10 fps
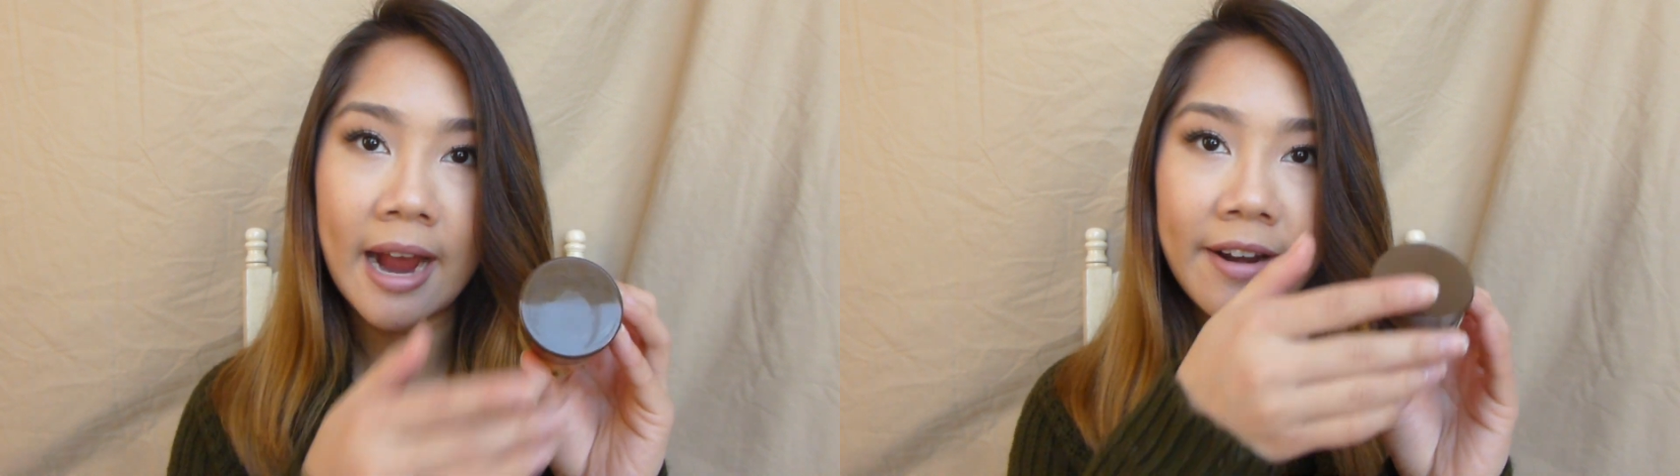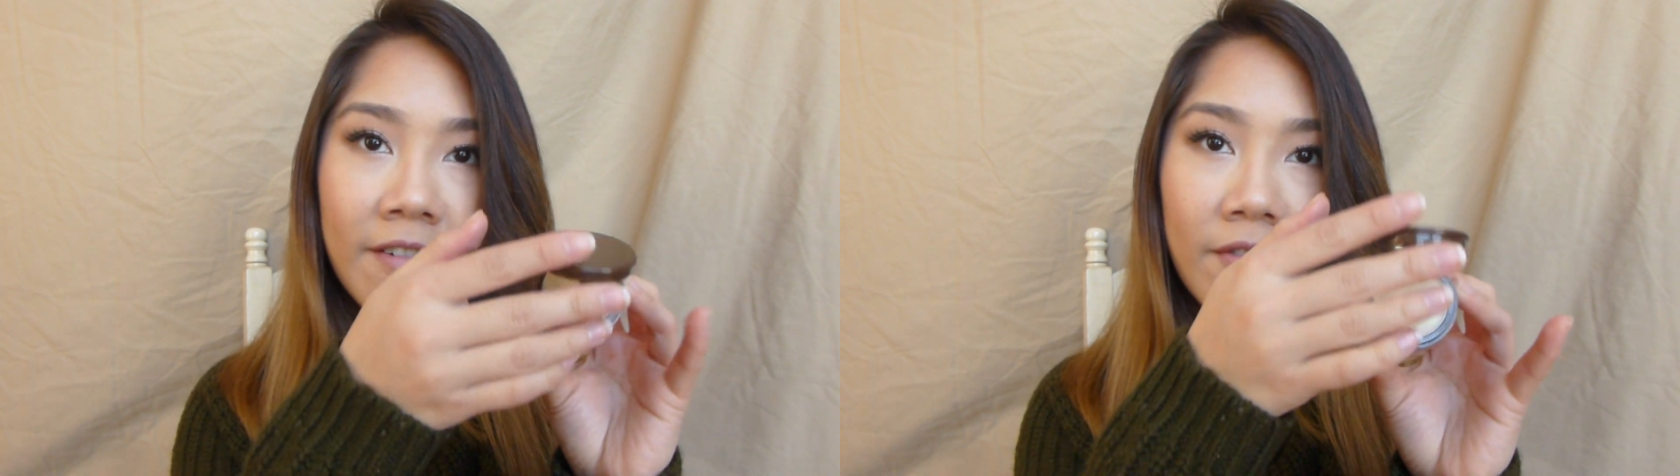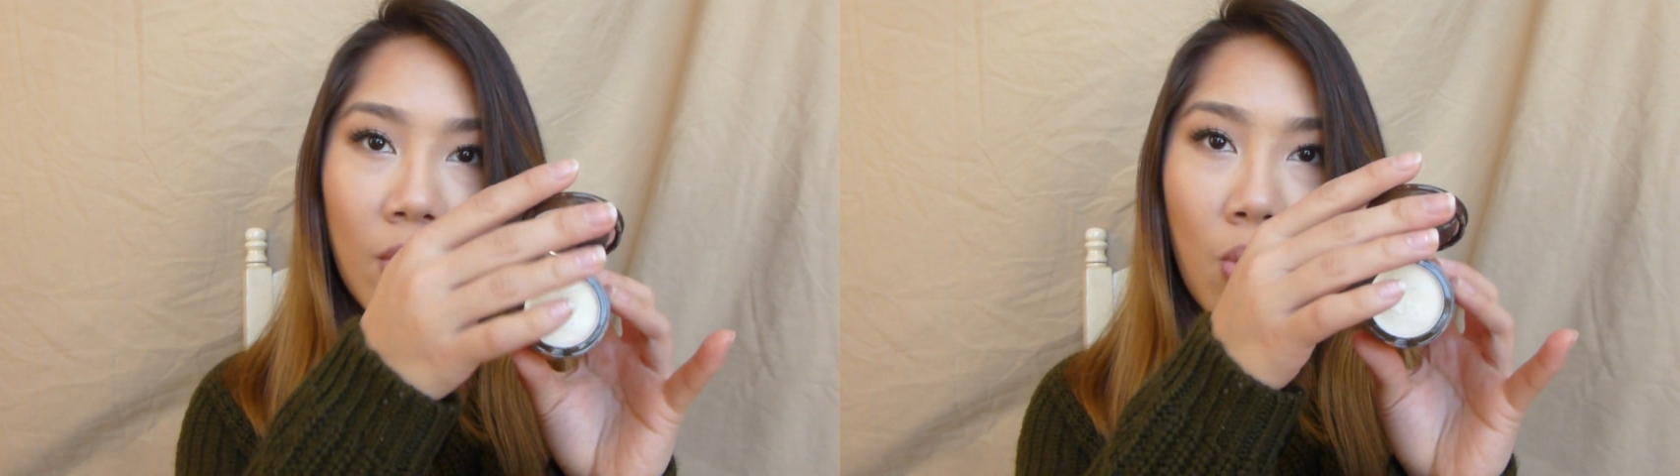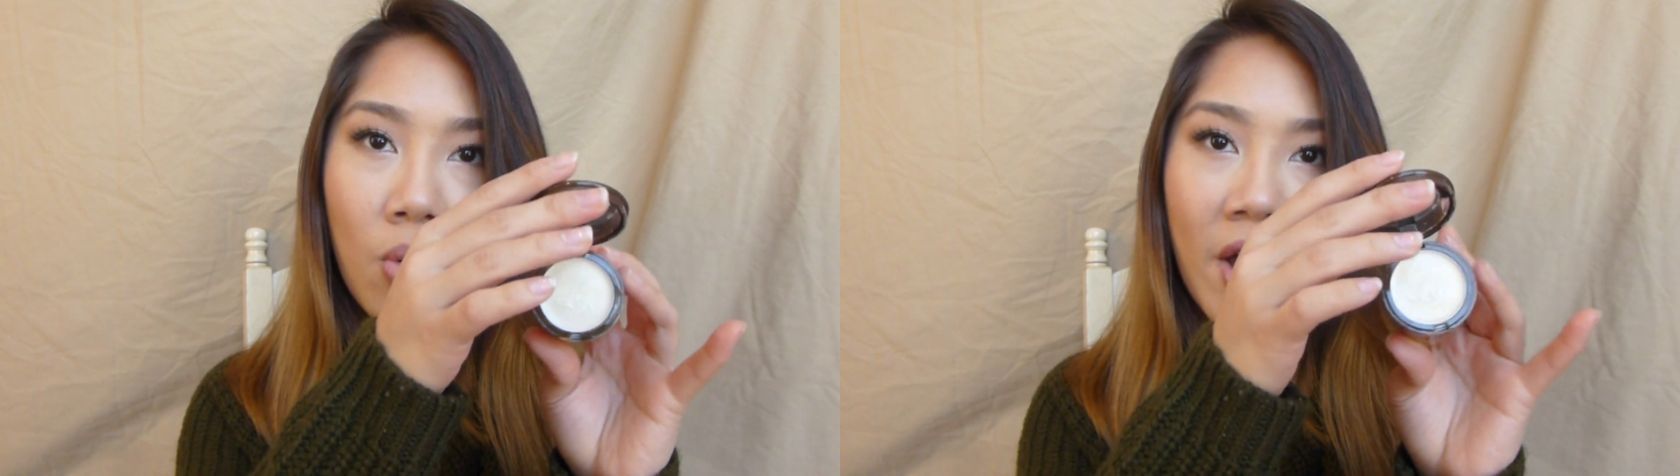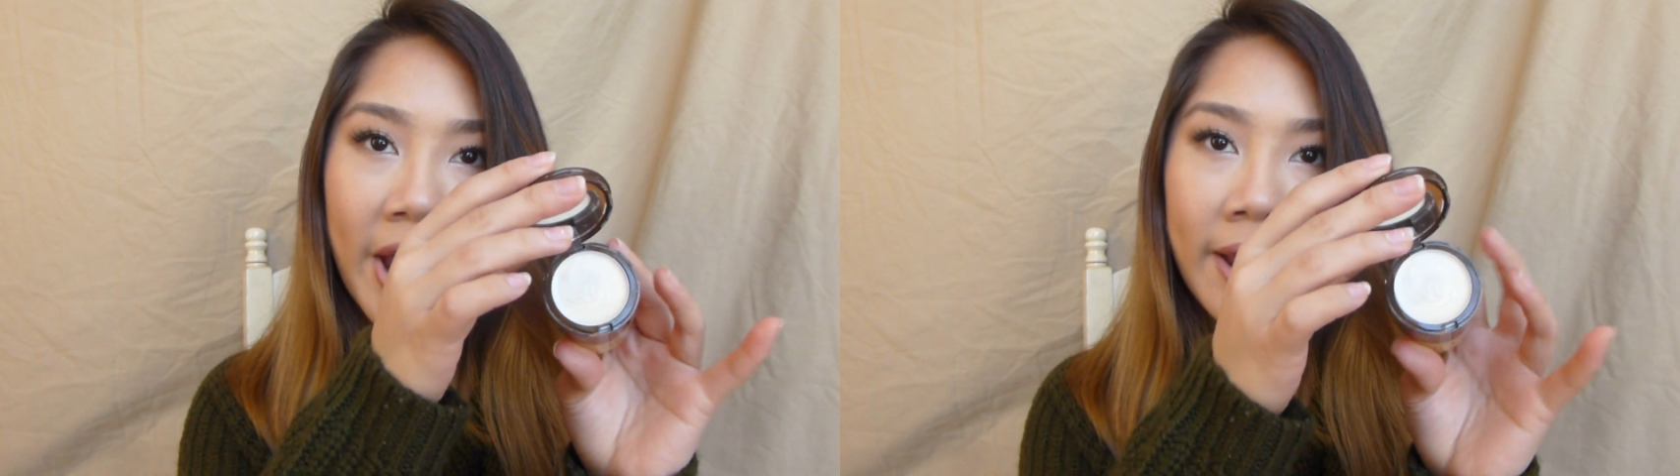kind of
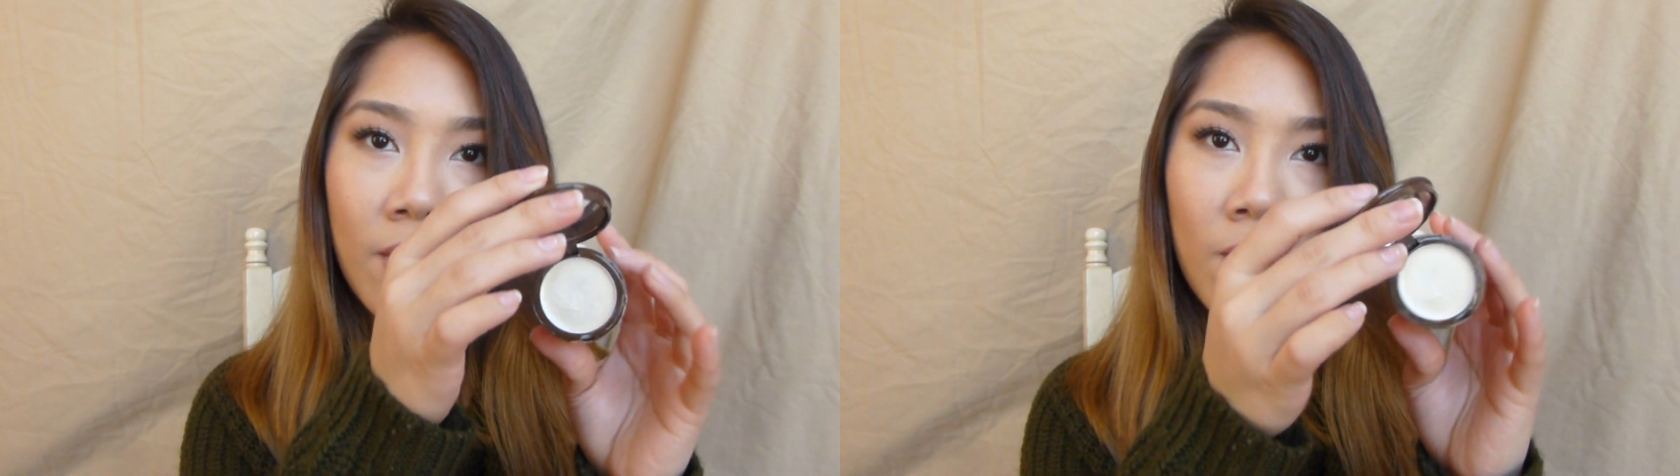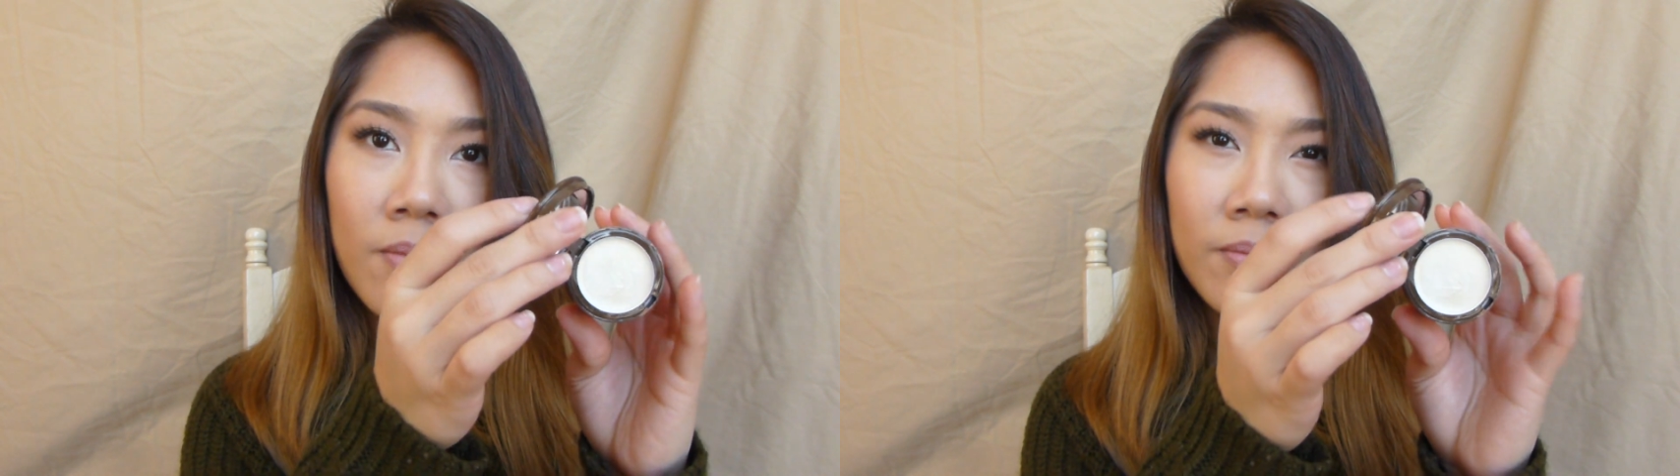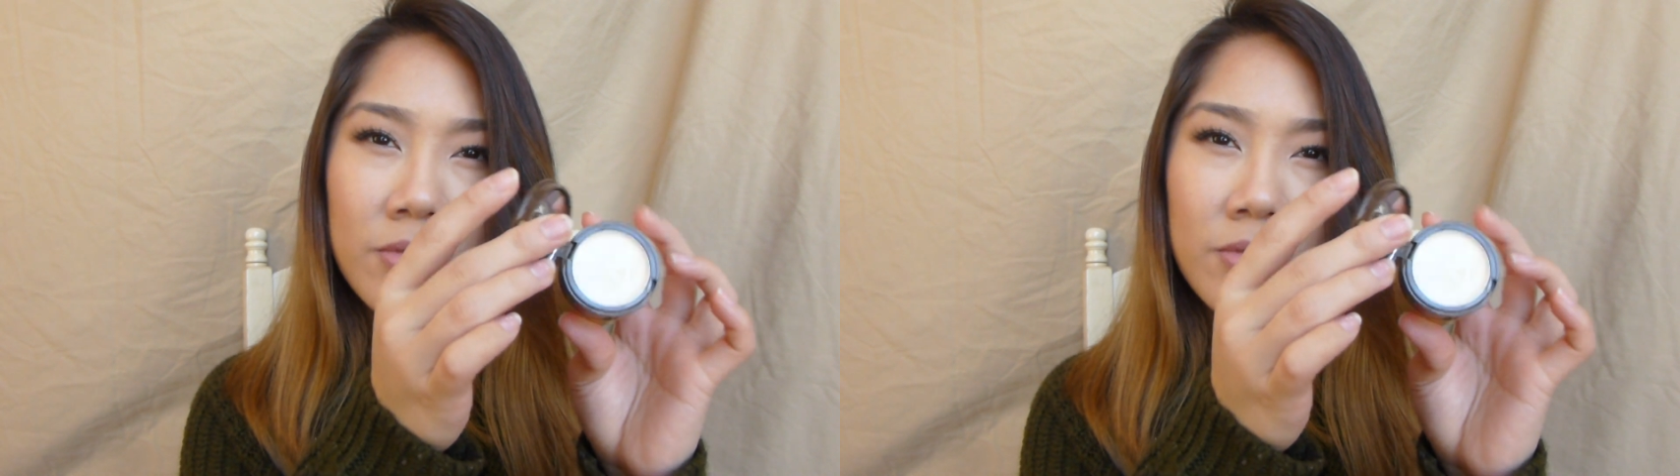white